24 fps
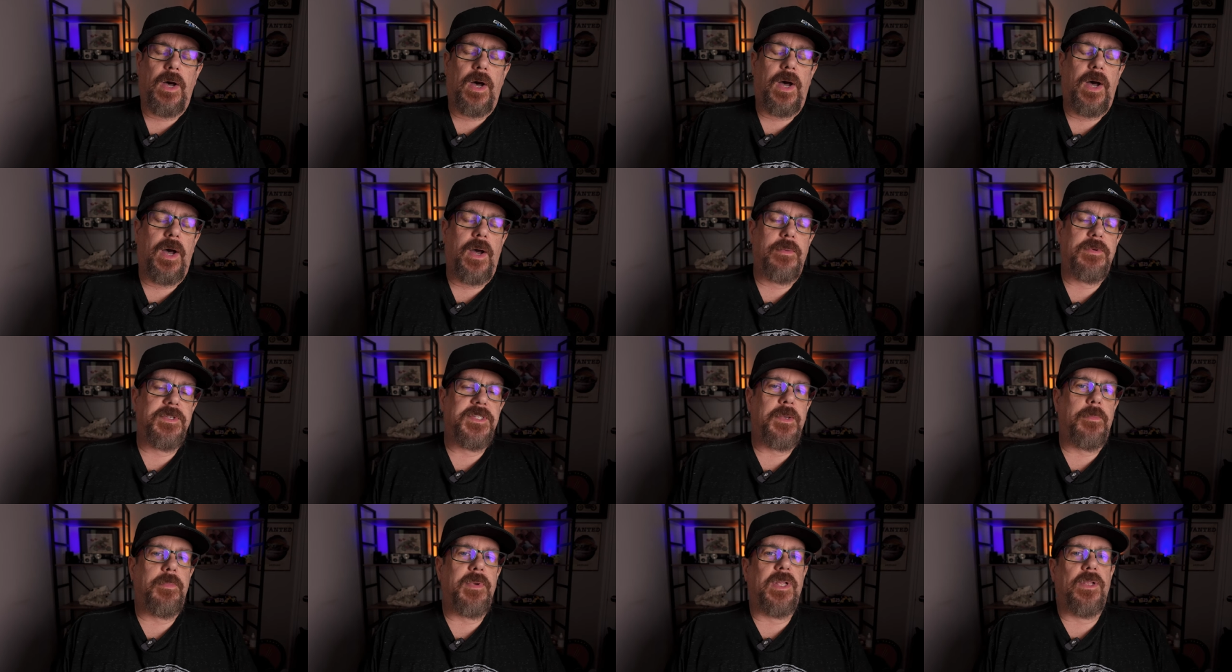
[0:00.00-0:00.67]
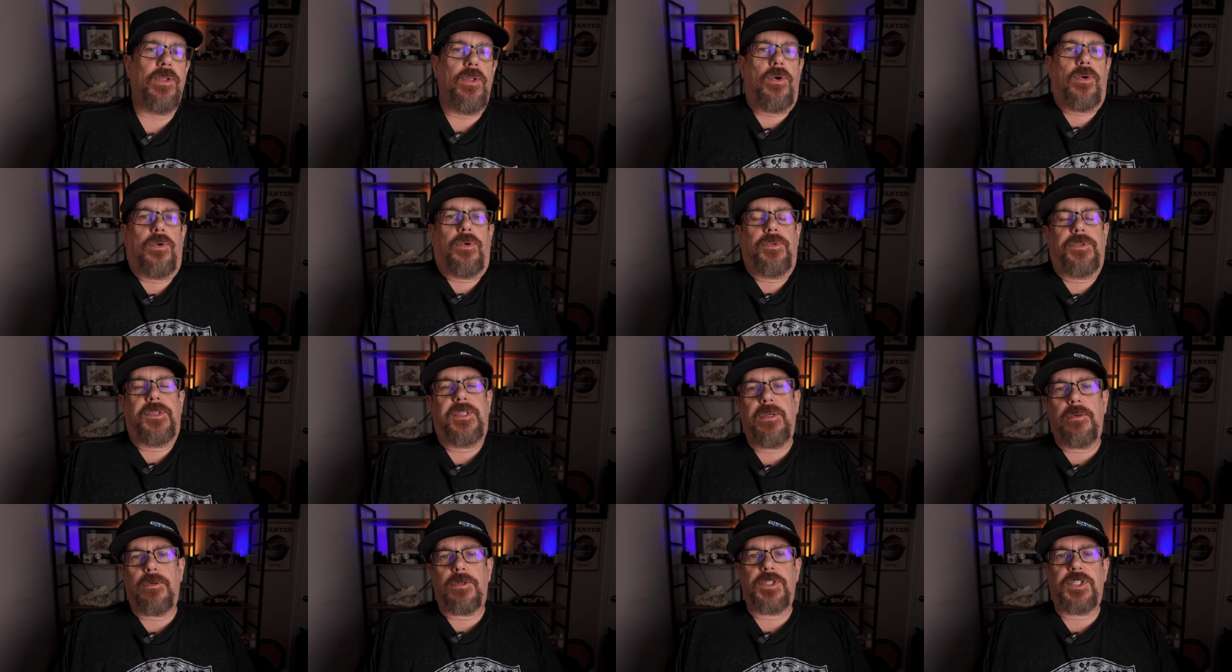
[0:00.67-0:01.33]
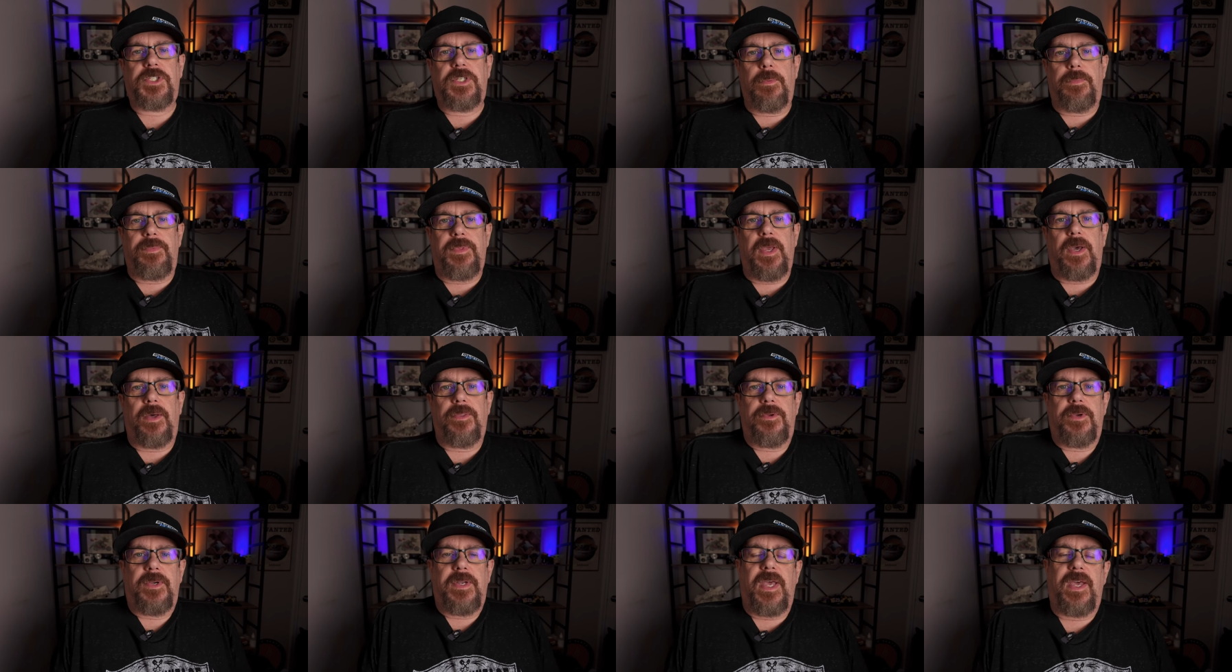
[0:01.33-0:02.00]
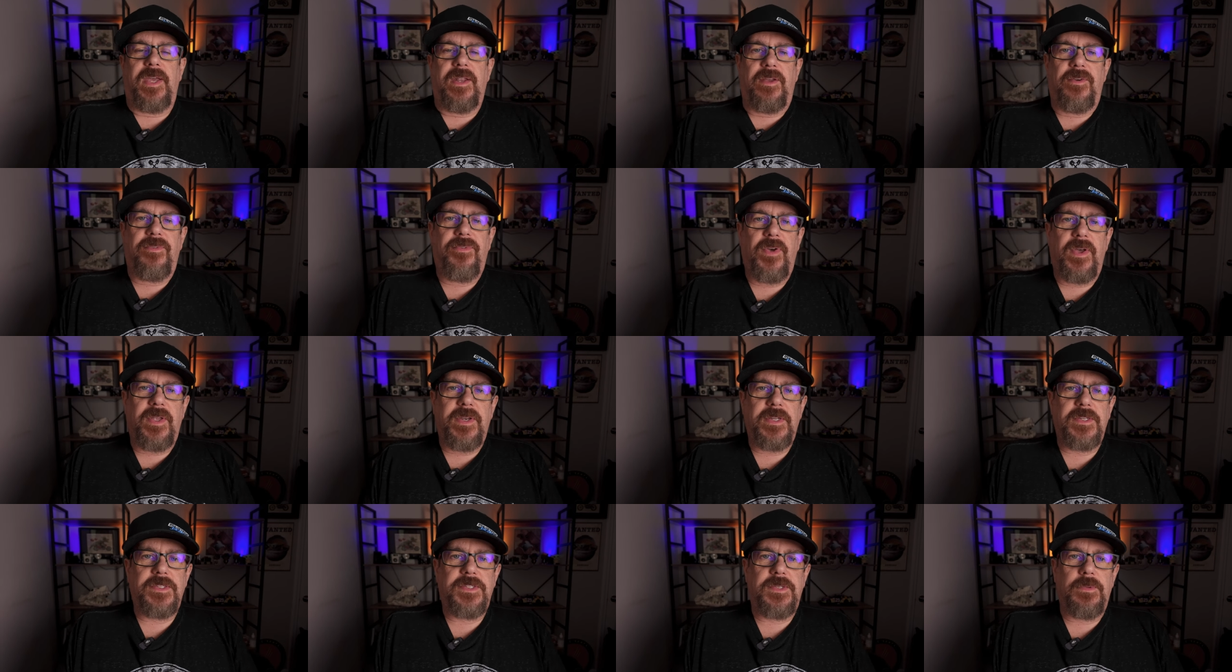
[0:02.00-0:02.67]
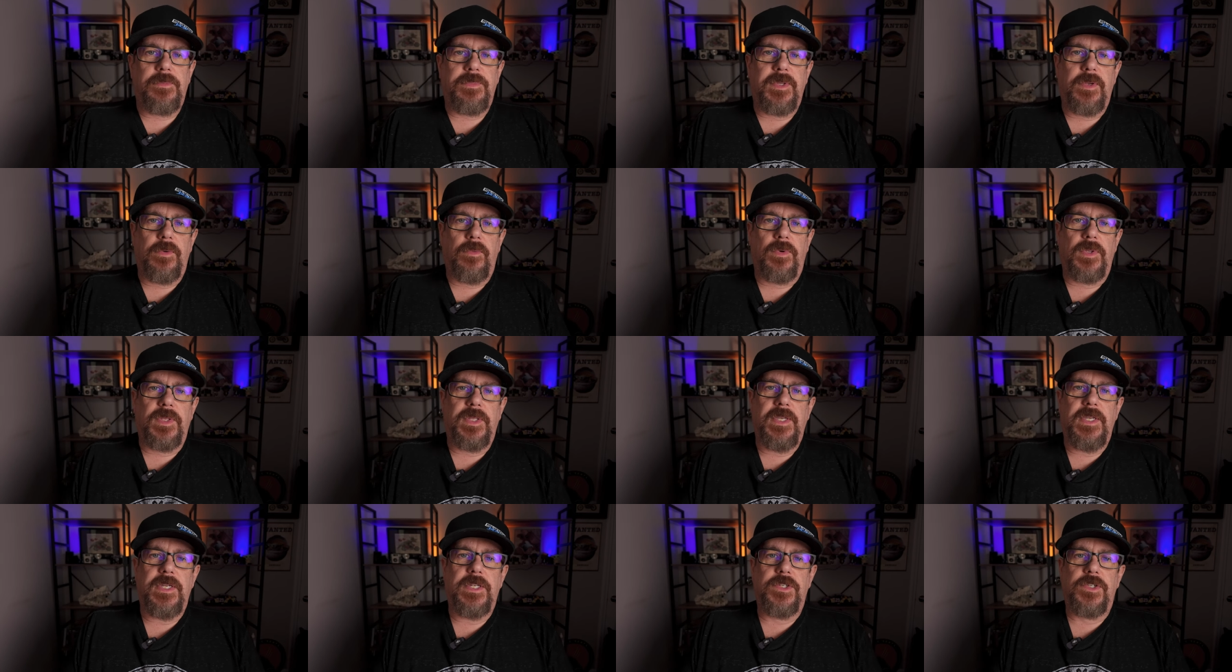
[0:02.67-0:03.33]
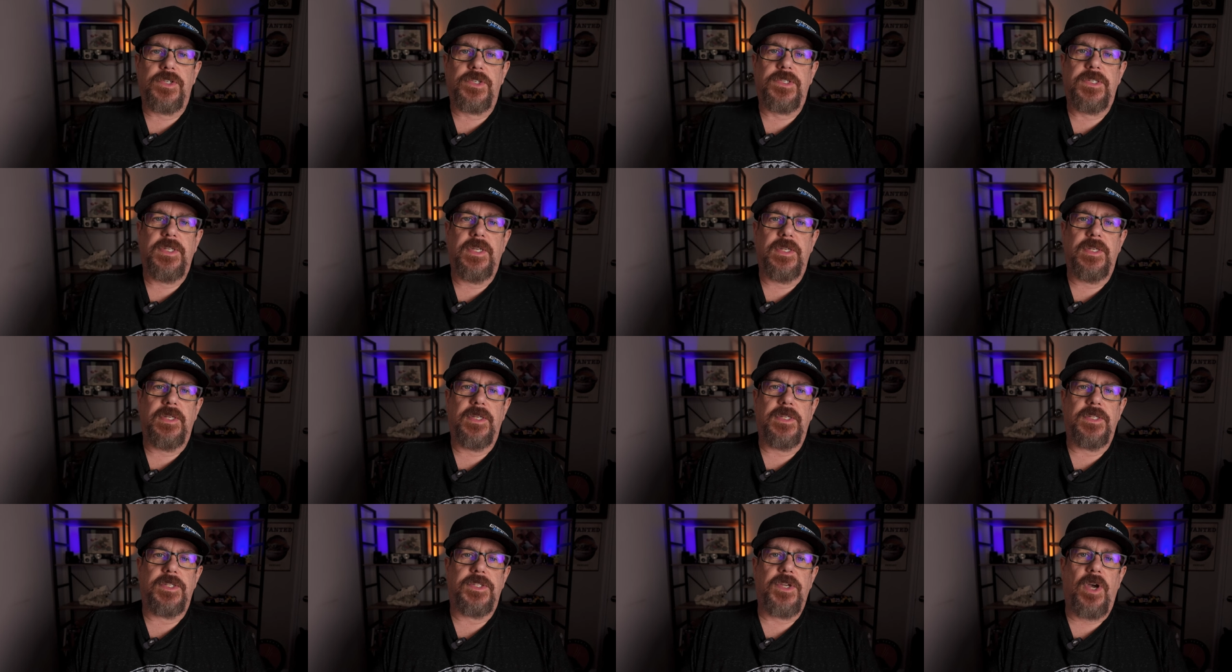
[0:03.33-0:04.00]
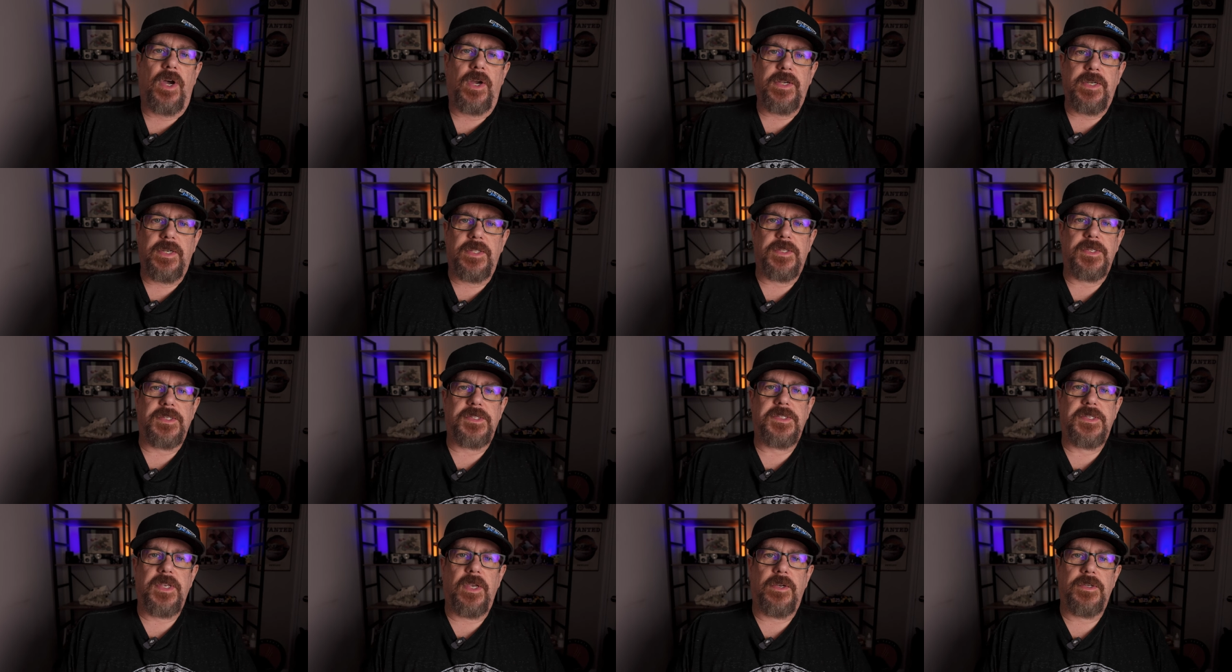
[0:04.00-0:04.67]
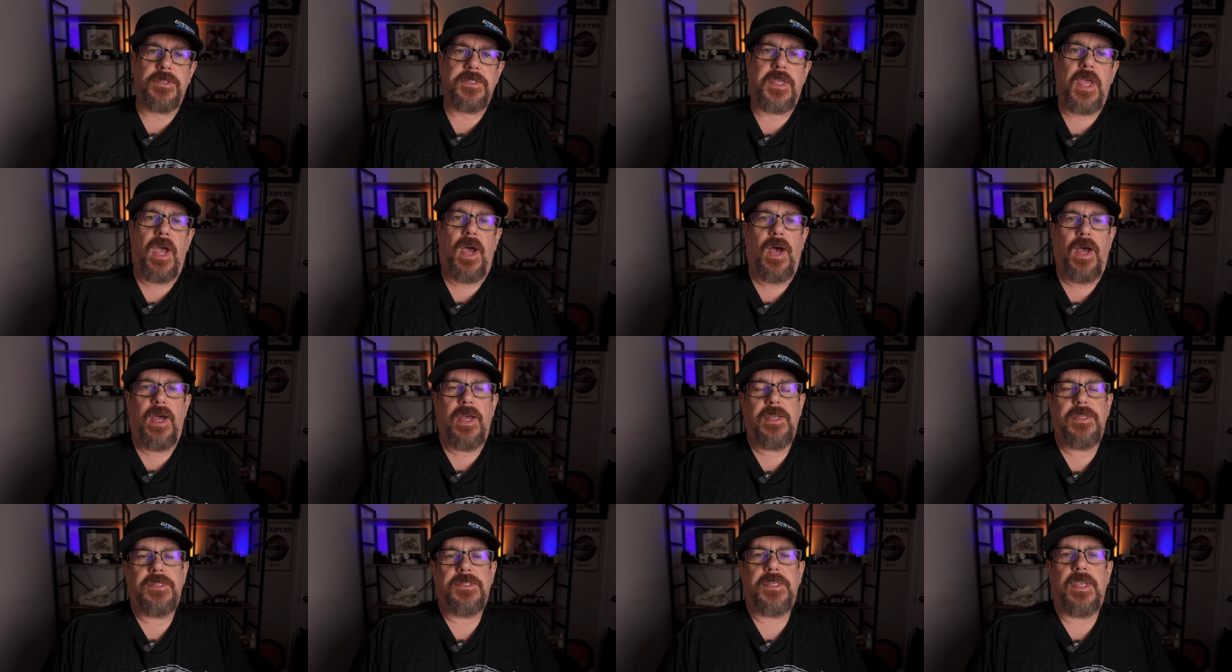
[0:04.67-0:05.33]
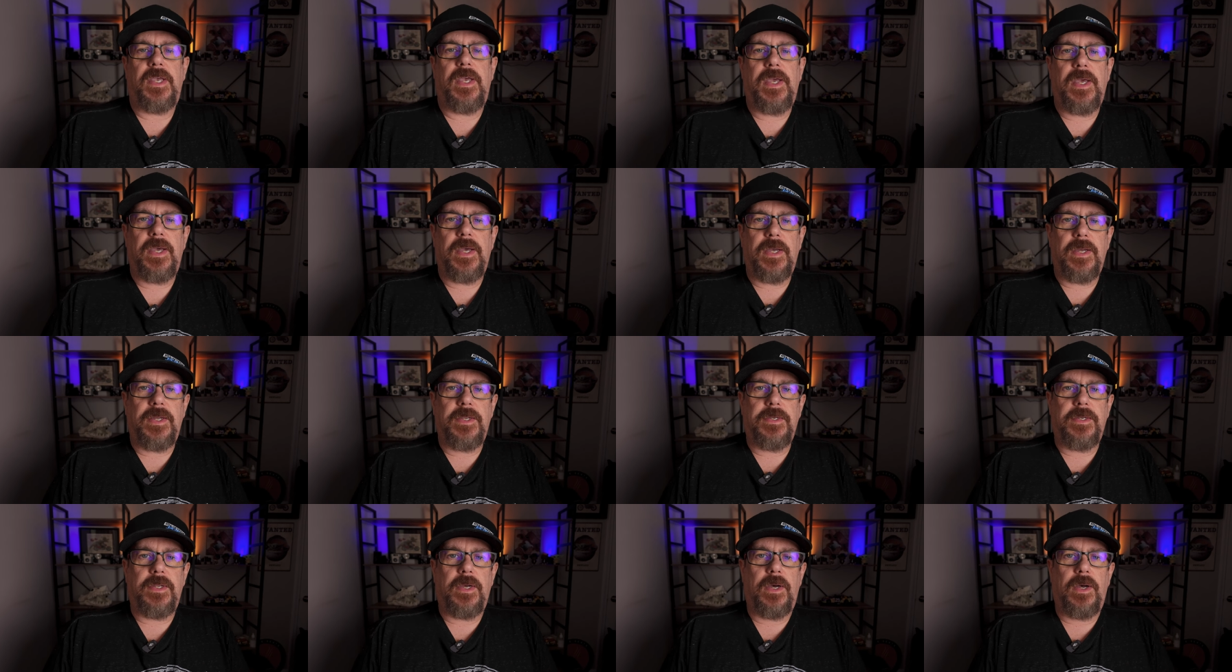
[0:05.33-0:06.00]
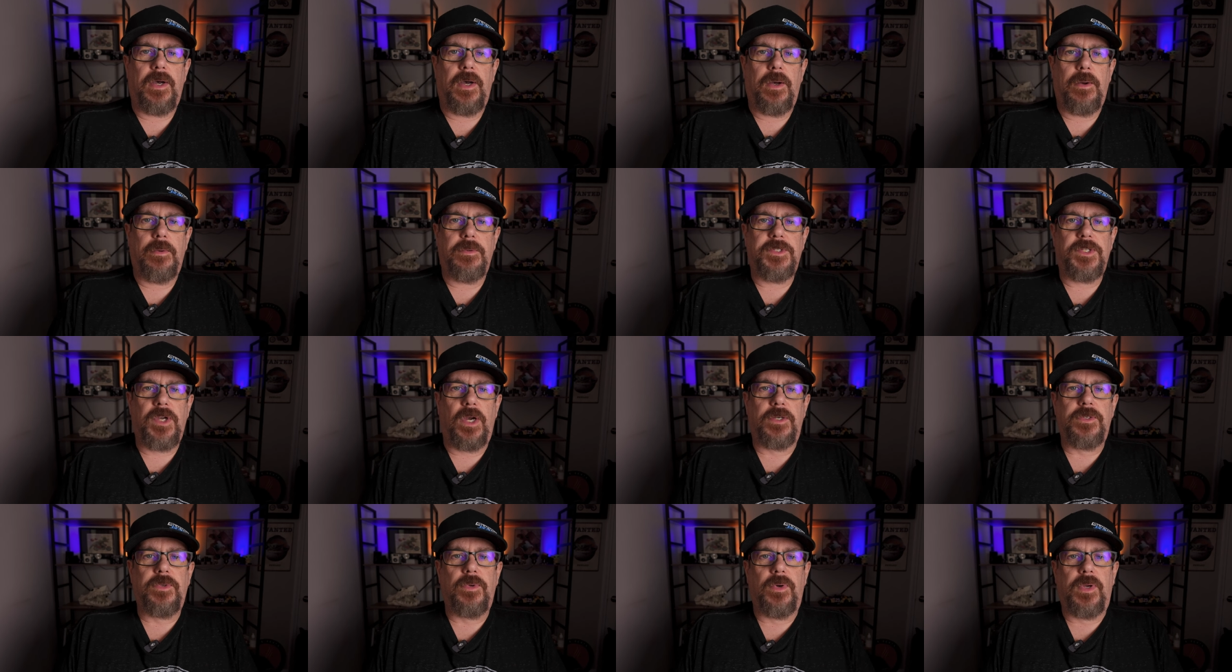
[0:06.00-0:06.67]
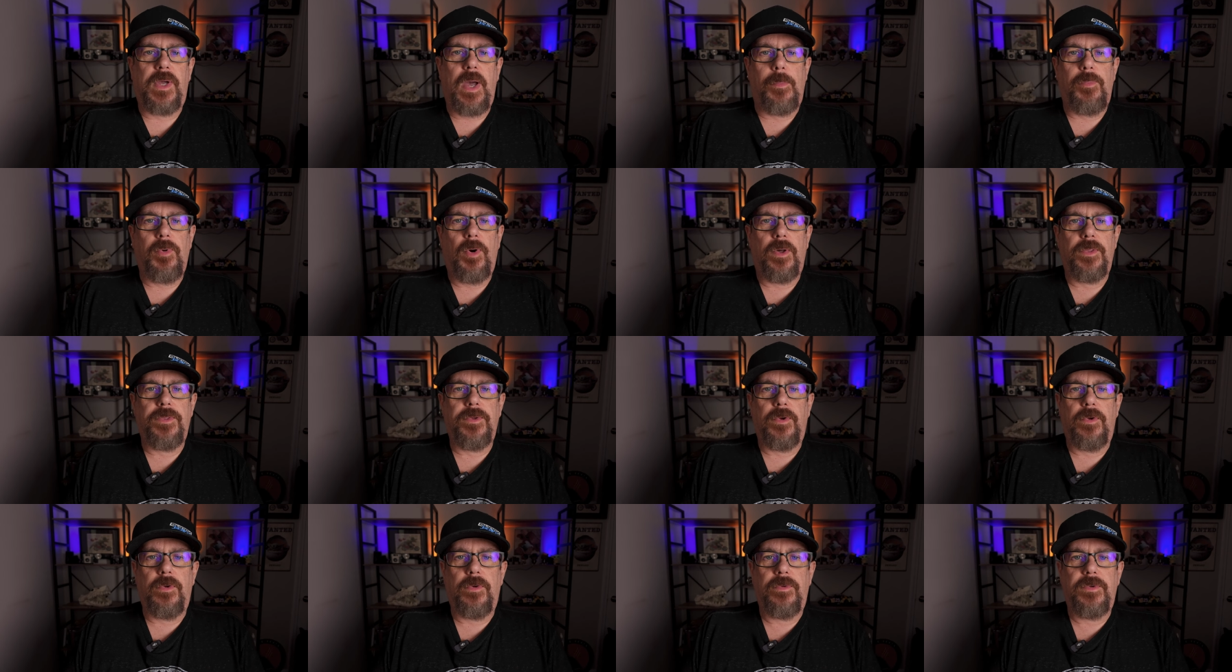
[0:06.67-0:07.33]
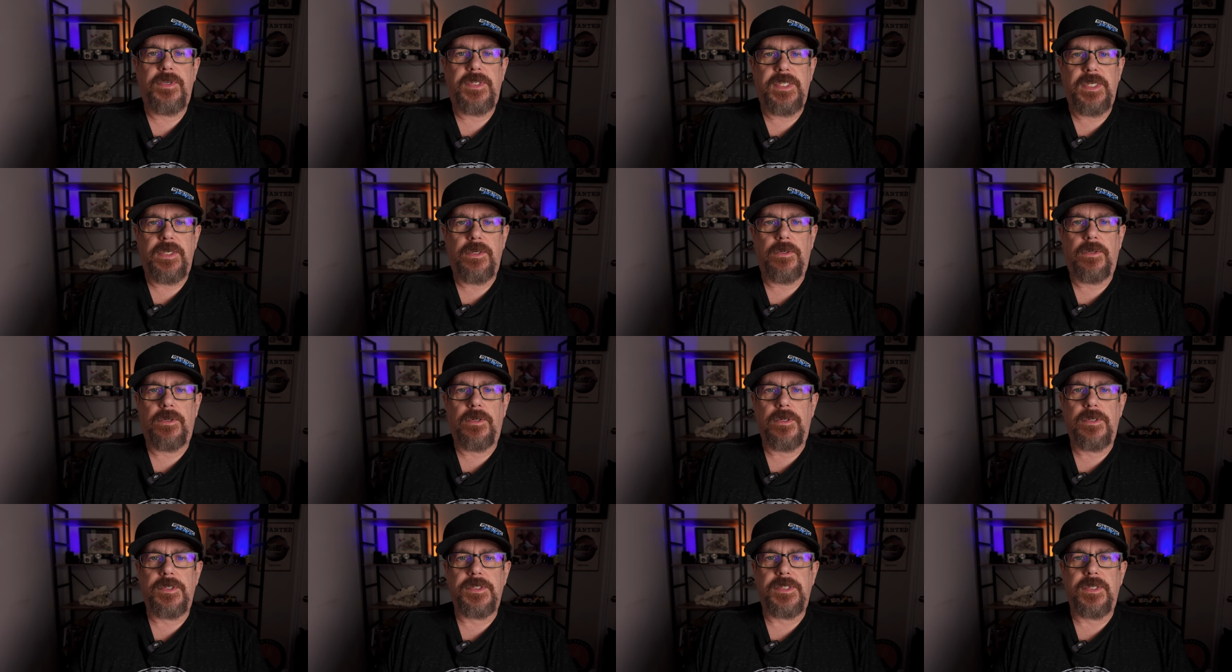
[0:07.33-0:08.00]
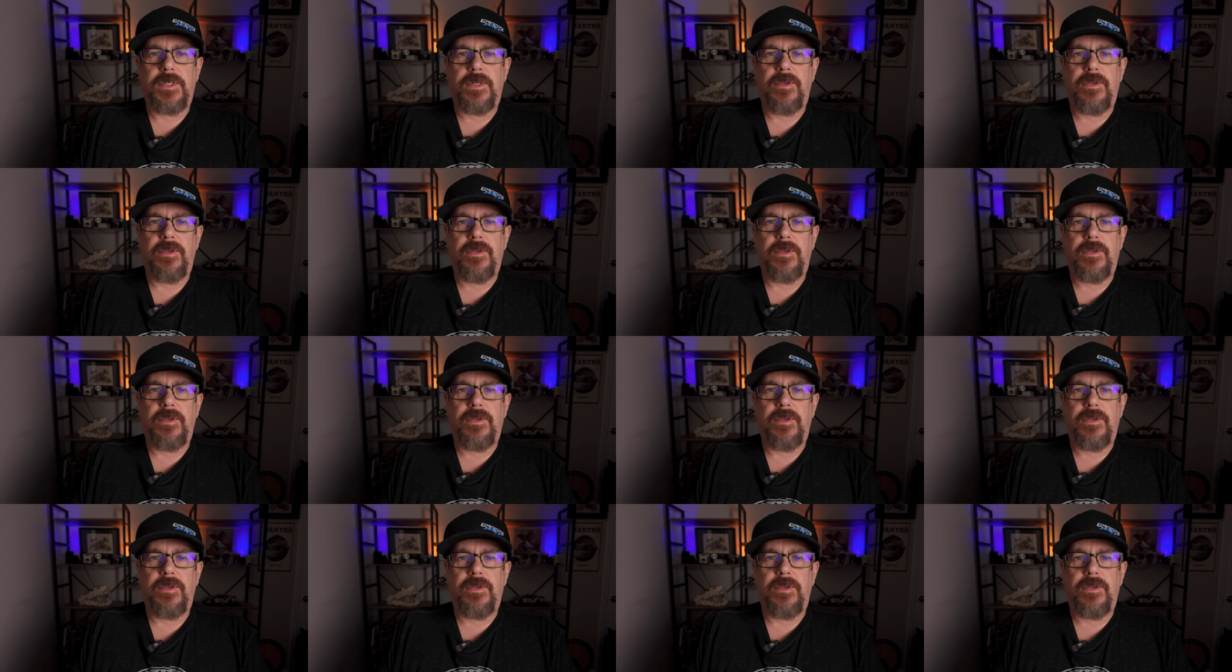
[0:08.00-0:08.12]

Uh, I was at my local dealership the other day and I found out something really interesting talking to the sales guys and uh, talked to a couple other dealers.